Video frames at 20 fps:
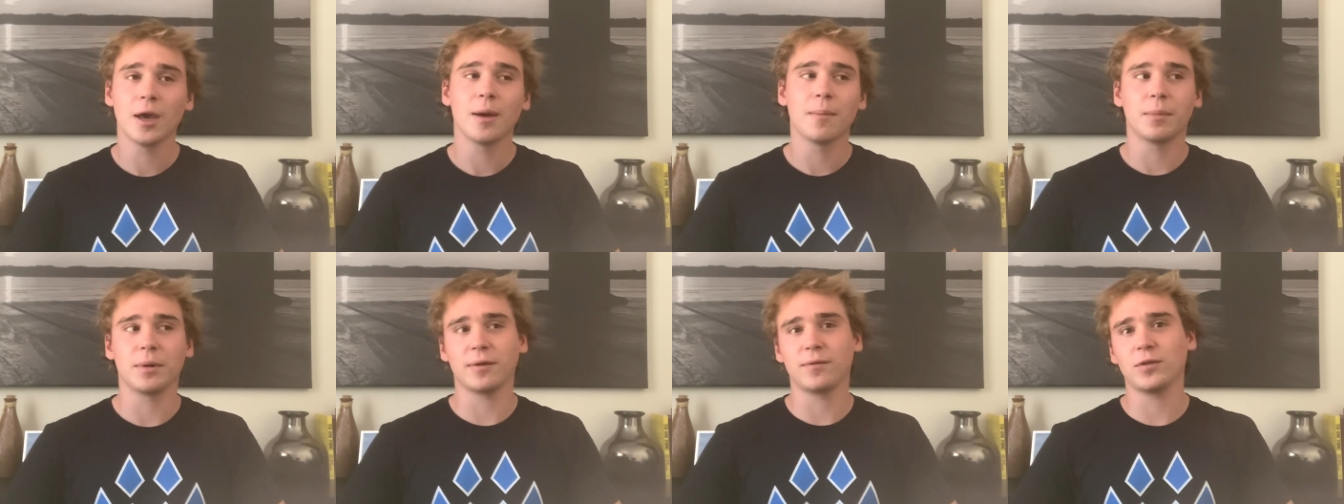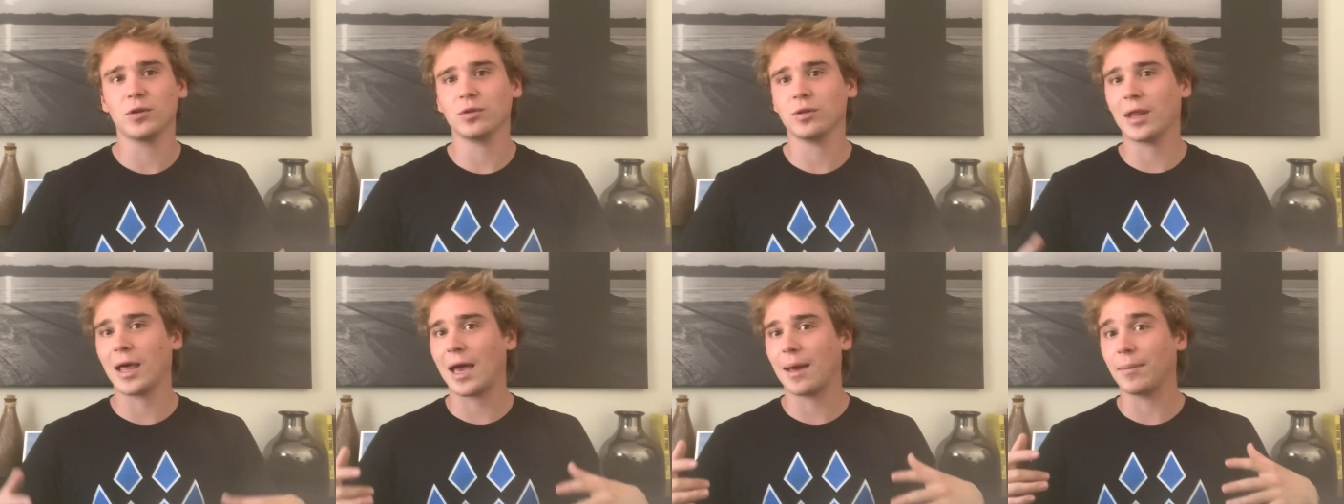But if you're
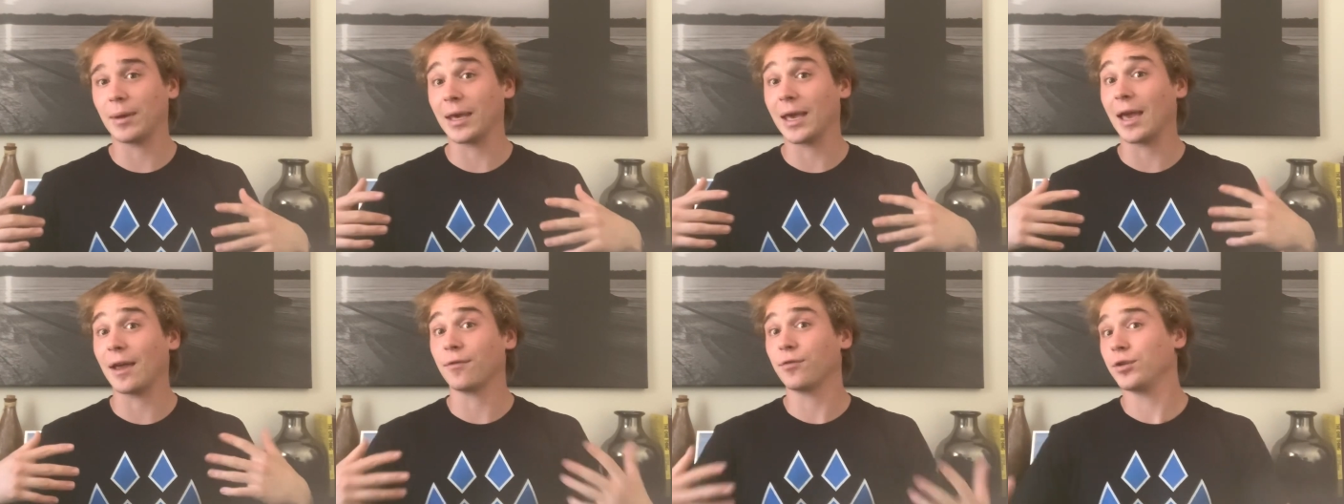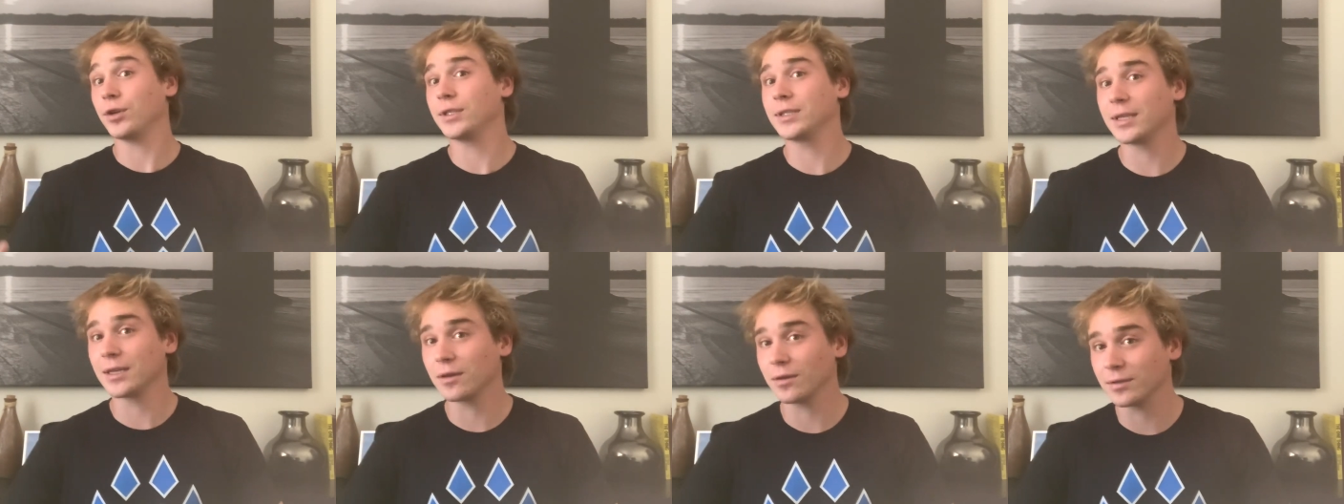labbing every
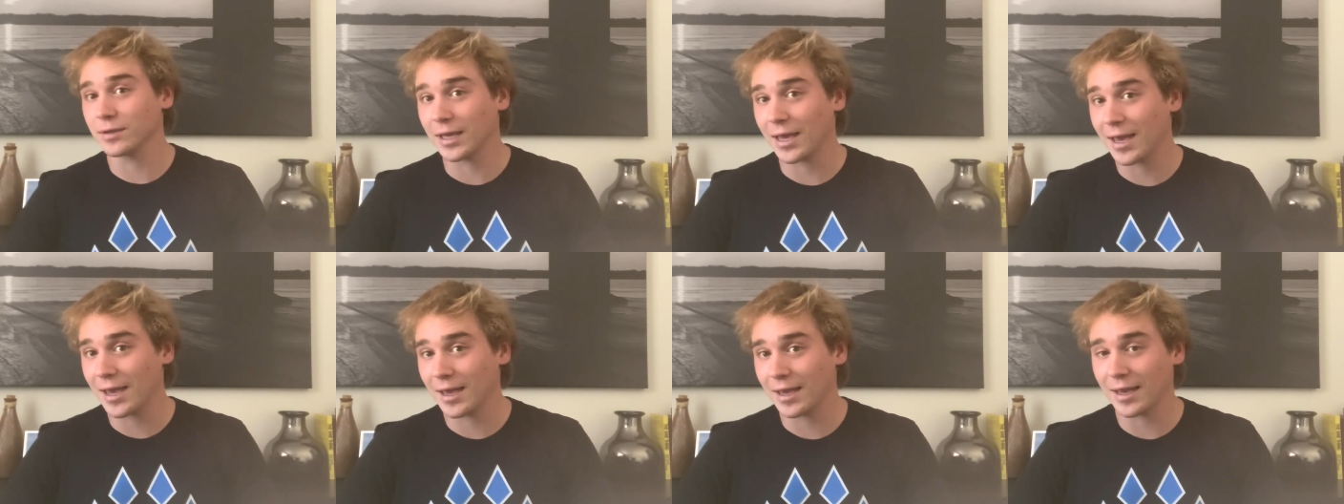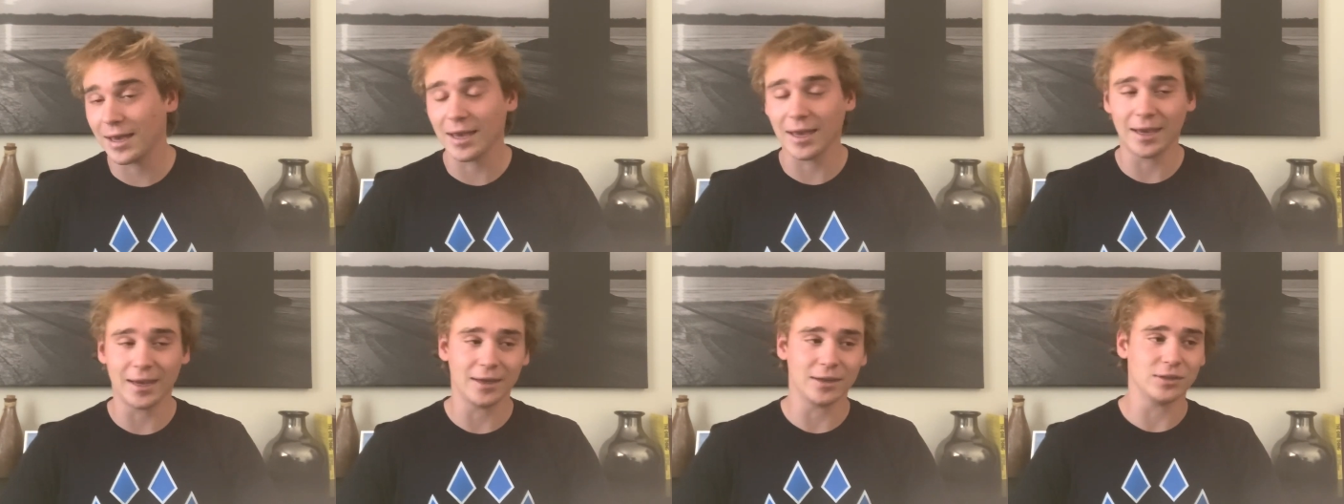single day
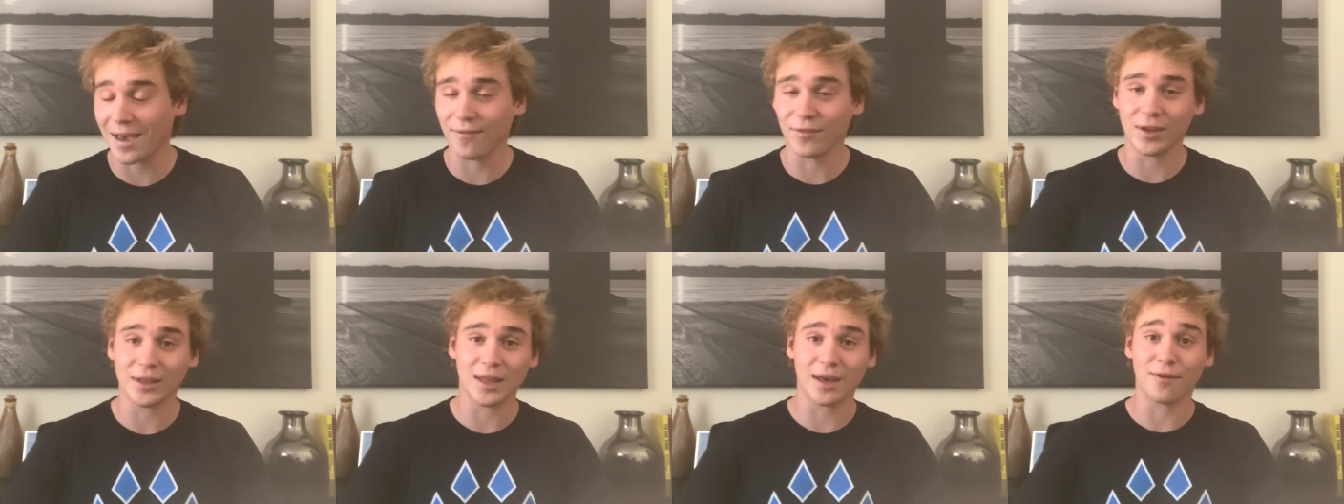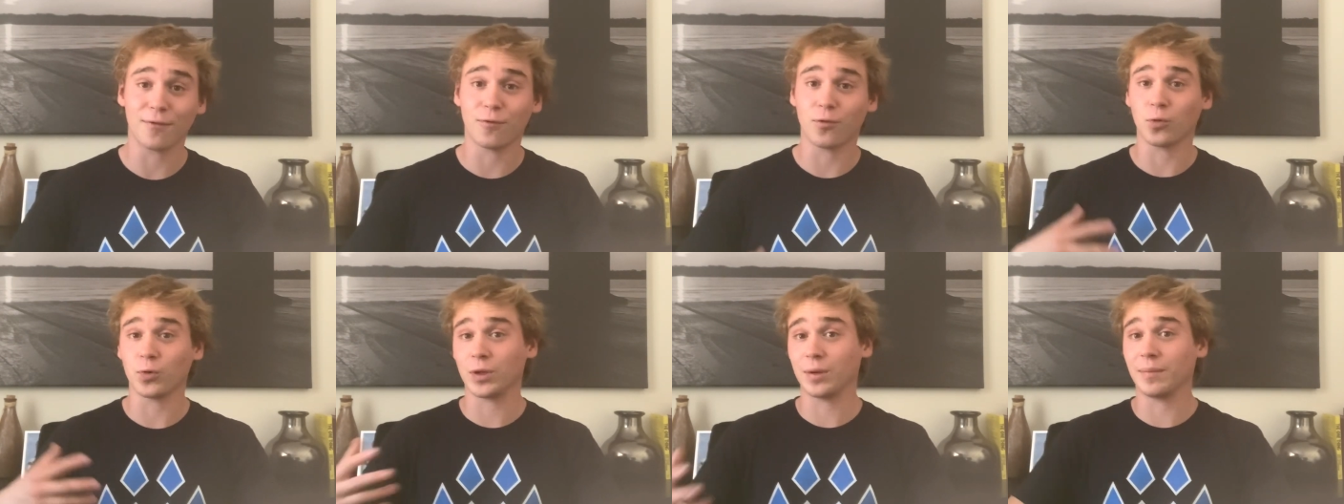and having that
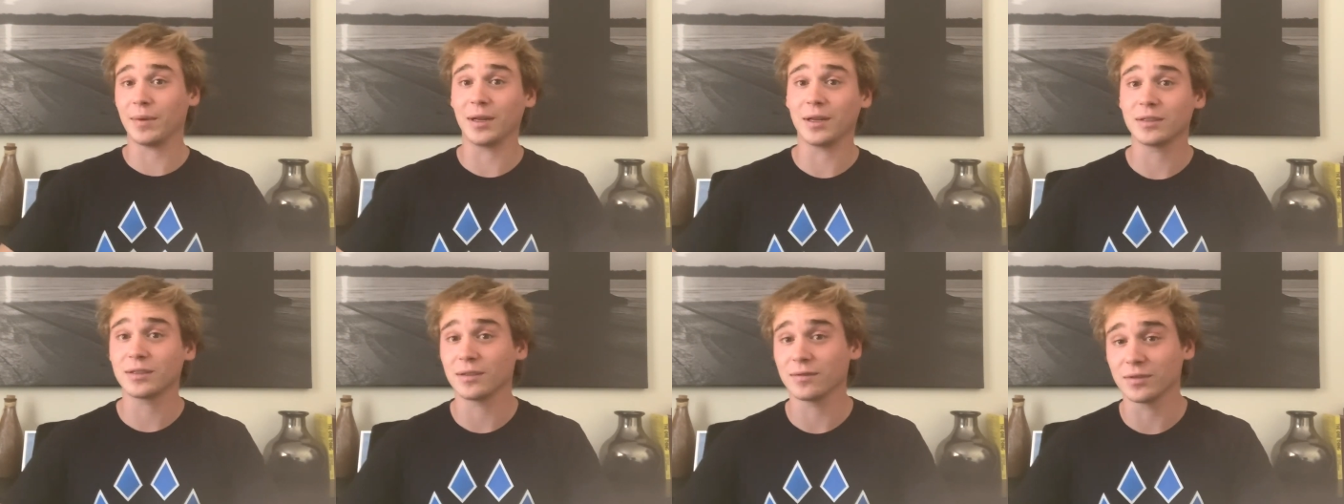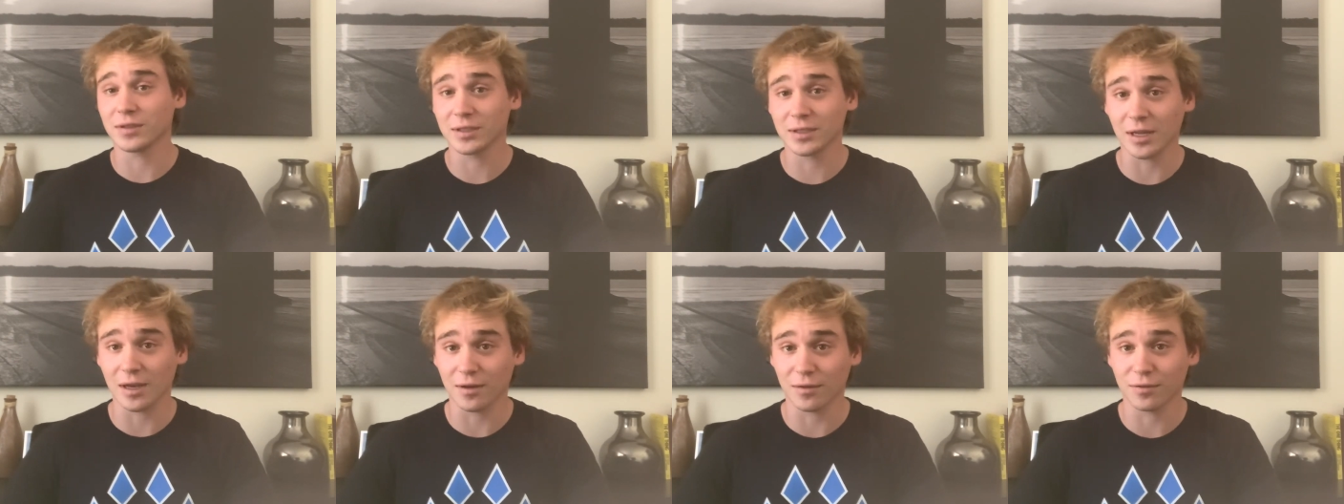40 minutes of
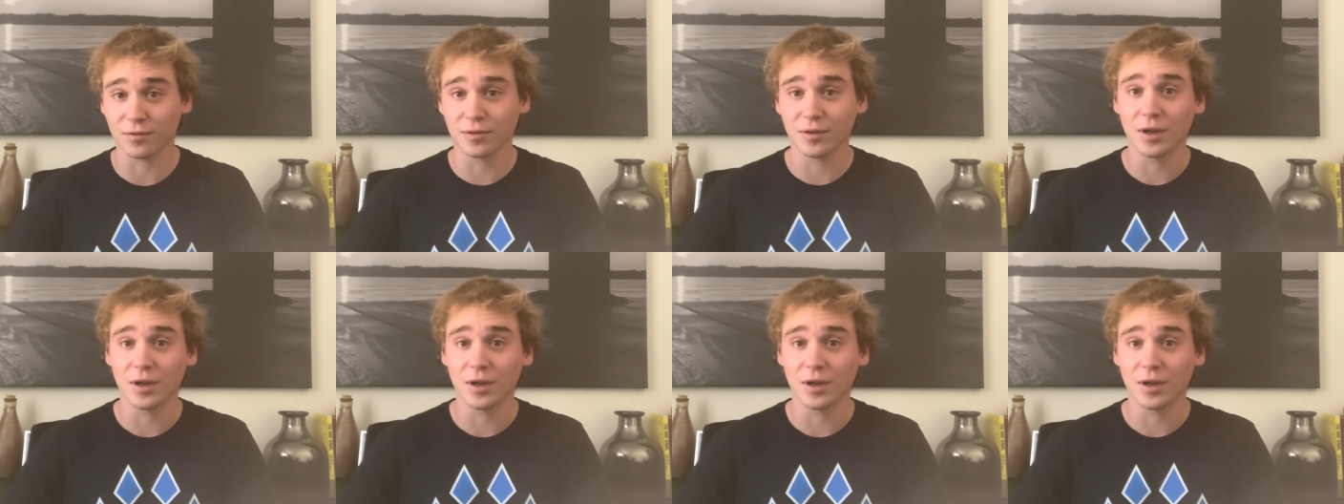stuff